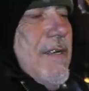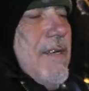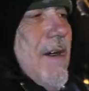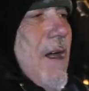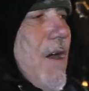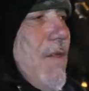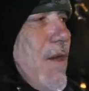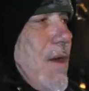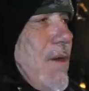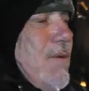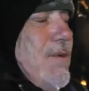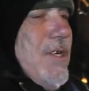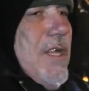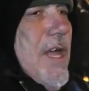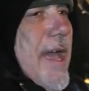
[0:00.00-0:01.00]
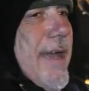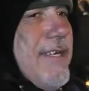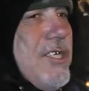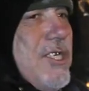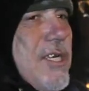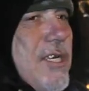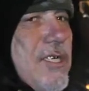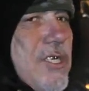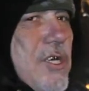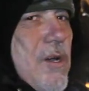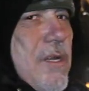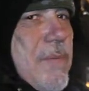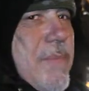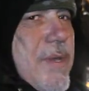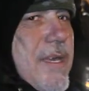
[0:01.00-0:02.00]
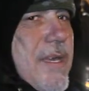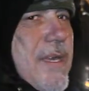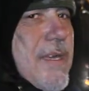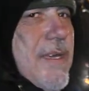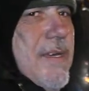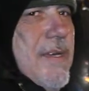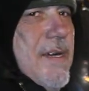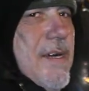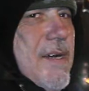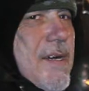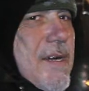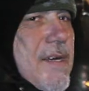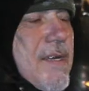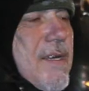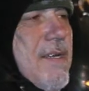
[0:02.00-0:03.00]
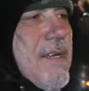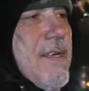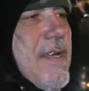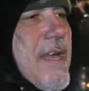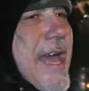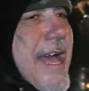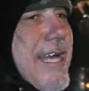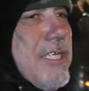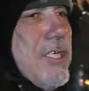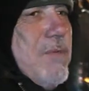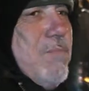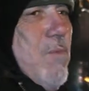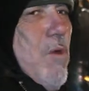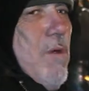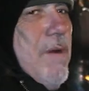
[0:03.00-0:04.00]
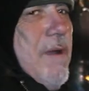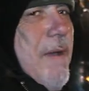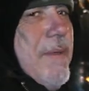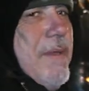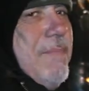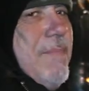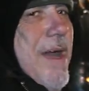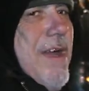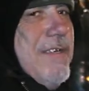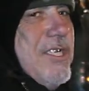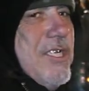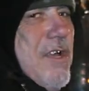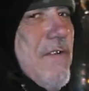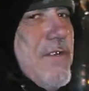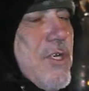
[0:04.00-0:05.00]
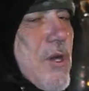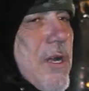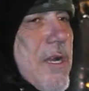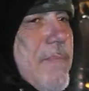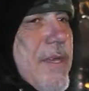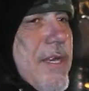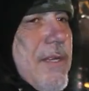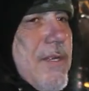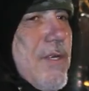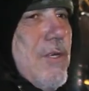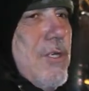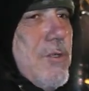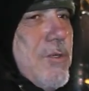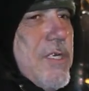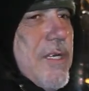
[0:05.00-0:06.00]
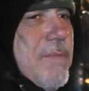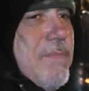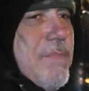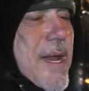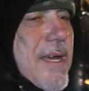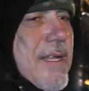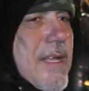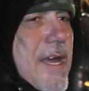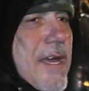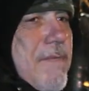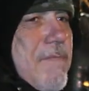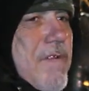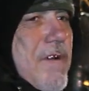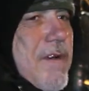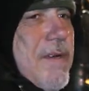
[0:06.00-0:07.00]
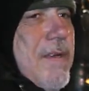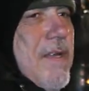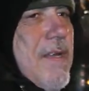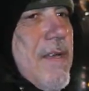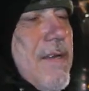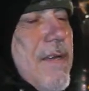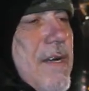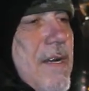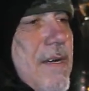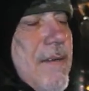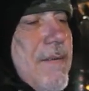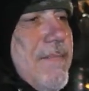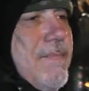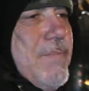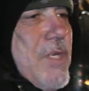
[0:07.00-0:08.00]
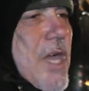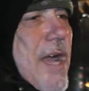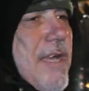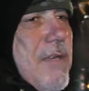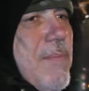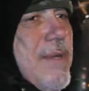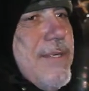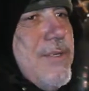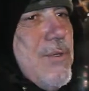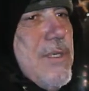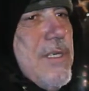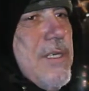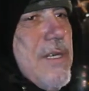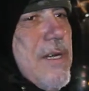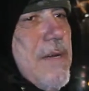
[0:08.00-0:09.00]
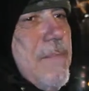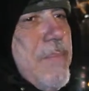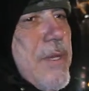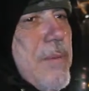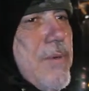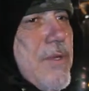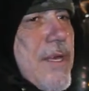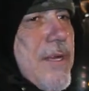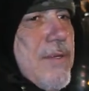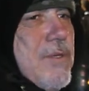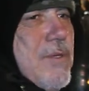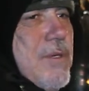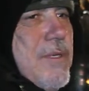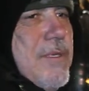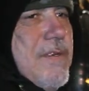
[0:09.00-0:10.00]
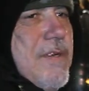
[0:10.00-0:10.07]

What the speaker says: Although the legacy is going to be my stuff is already being used by a lot of documentary people that are doing